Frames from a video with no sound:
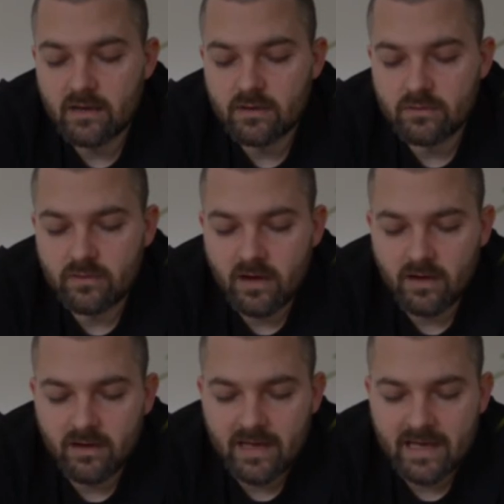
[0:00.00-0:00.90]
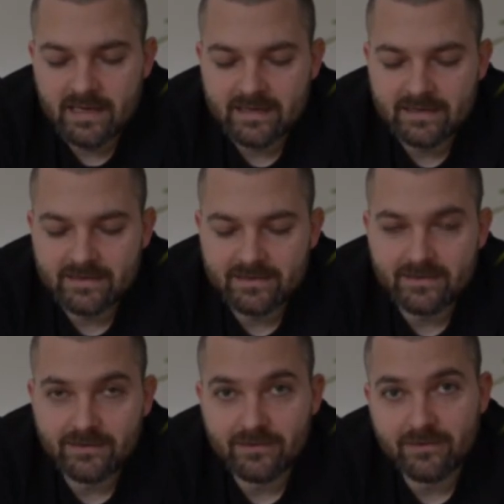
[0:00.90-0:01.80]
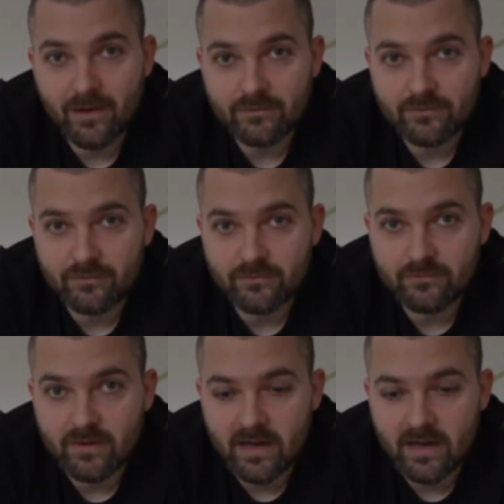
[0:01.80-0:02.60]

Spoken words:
who are a local